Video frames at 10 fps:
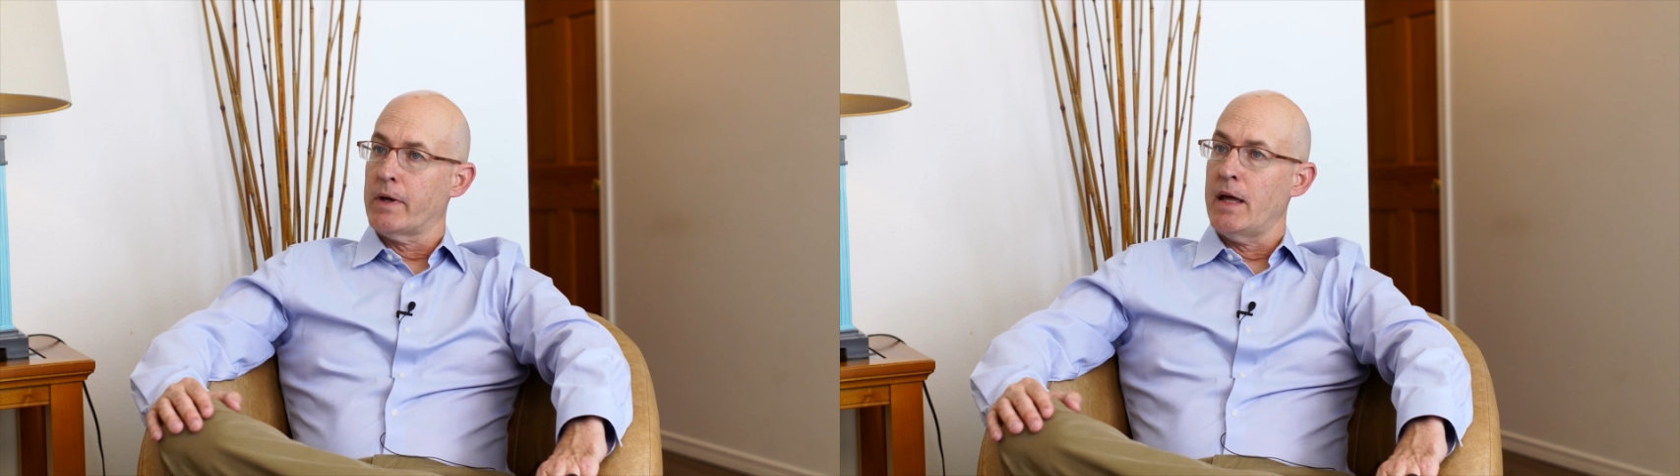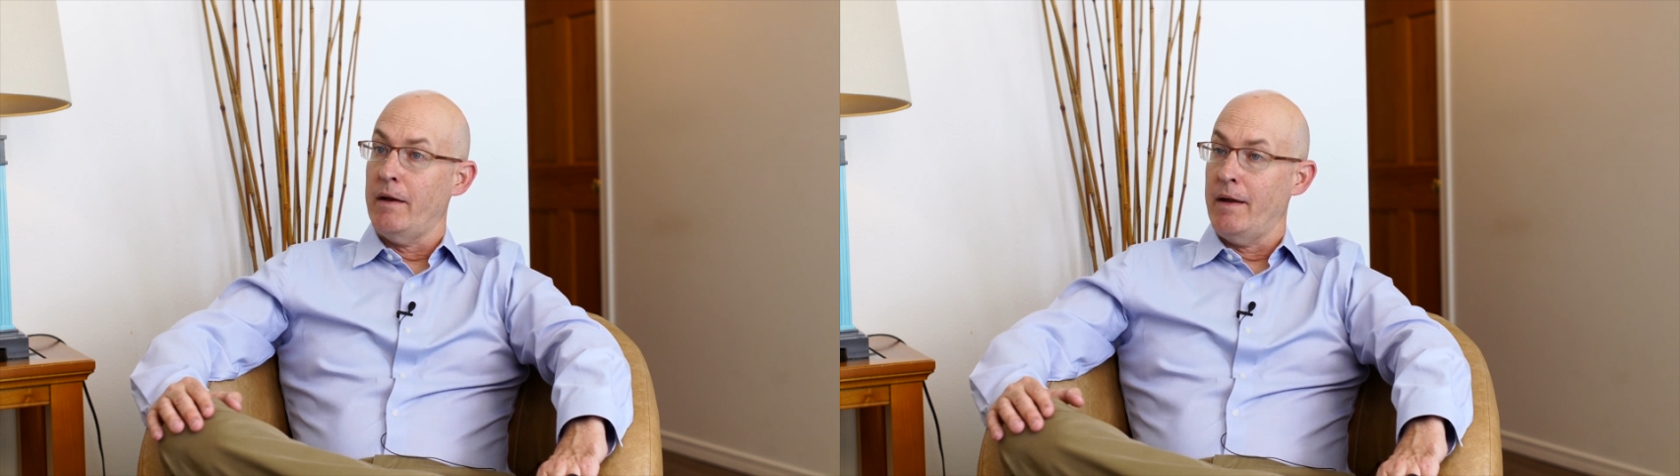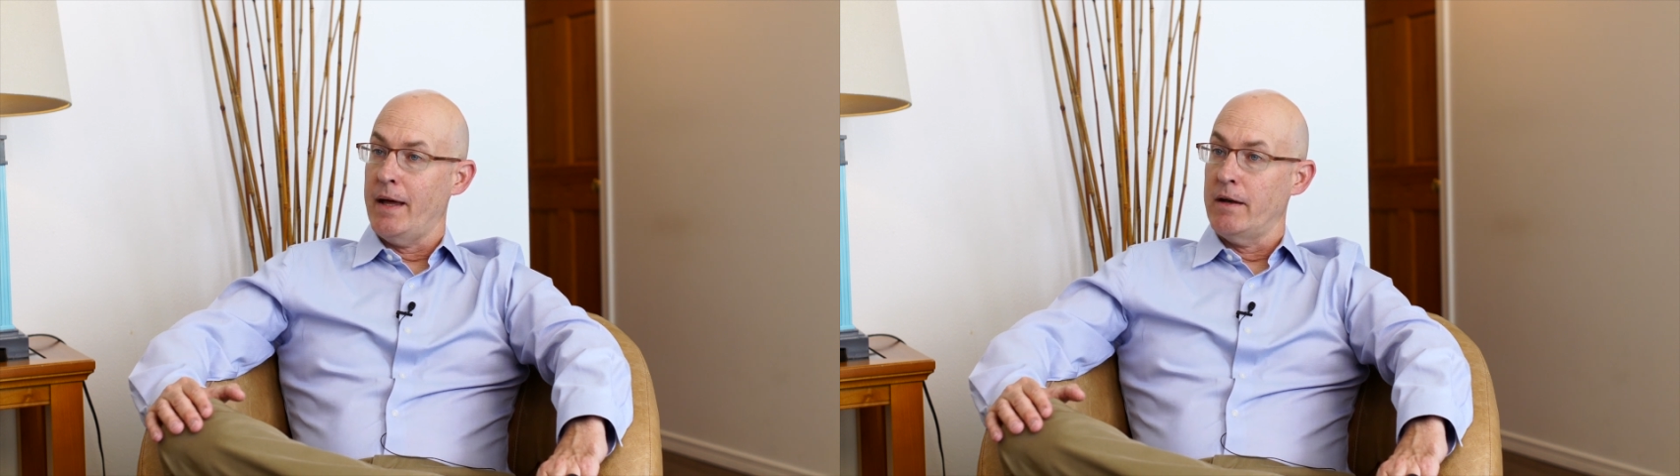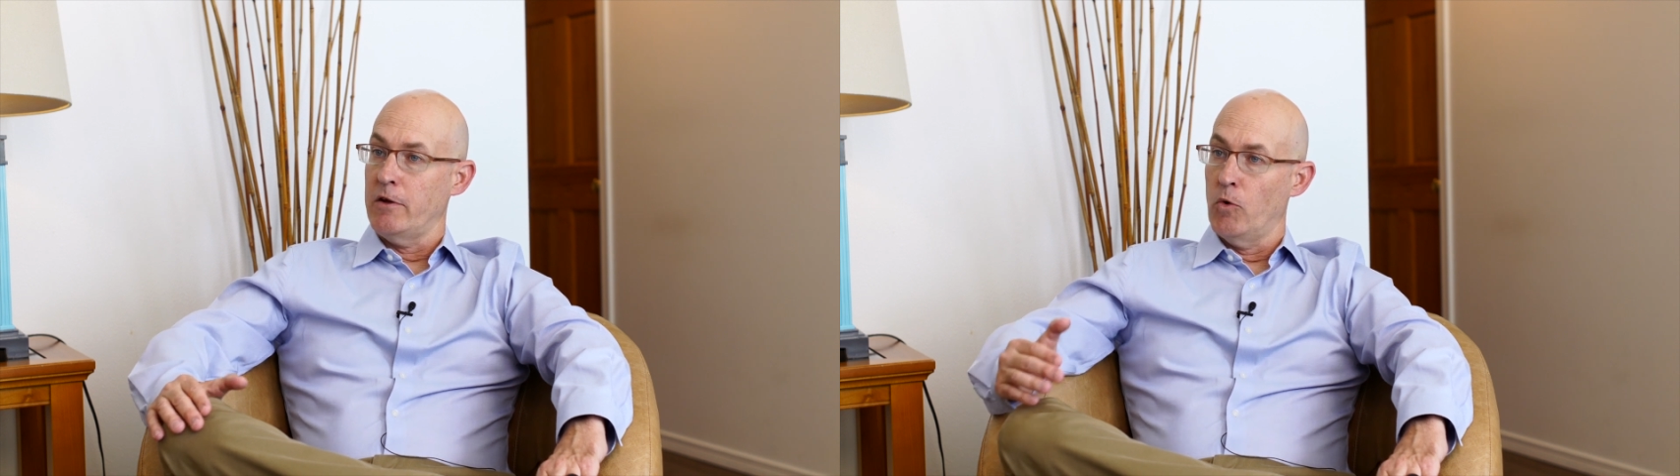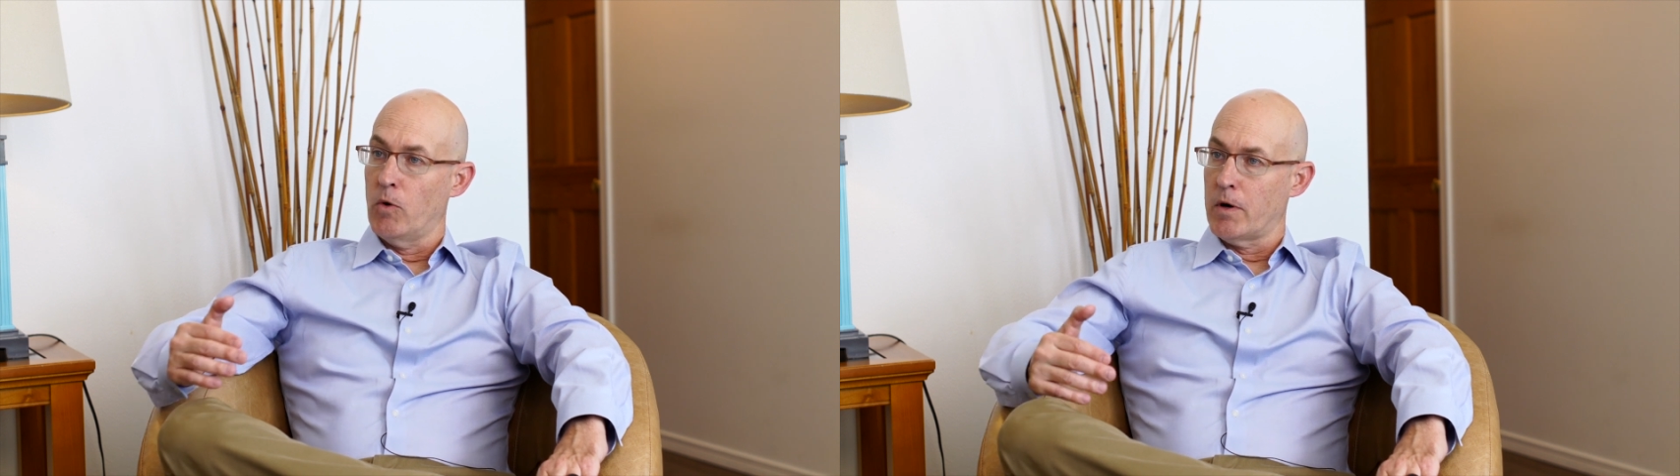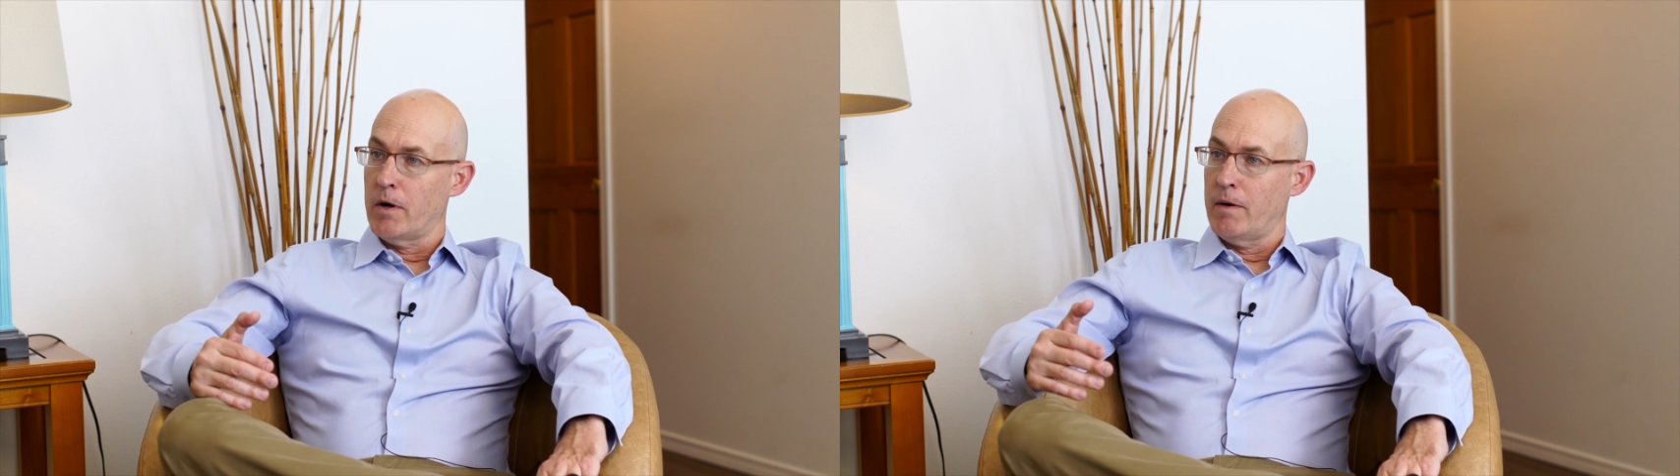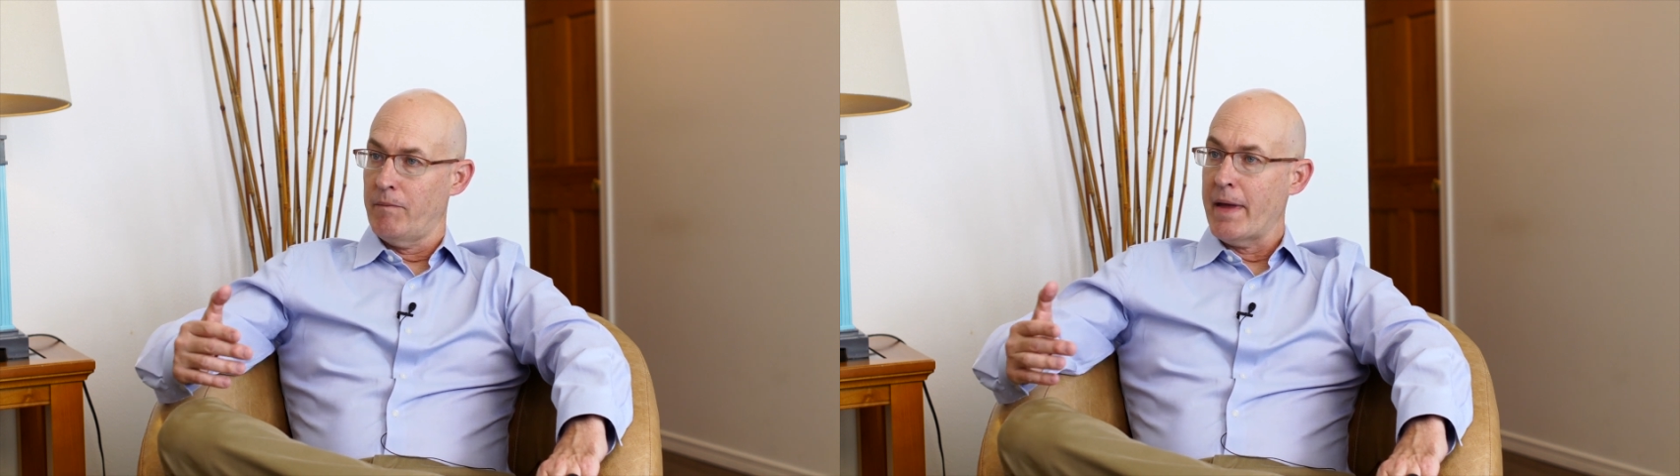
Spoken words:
in at your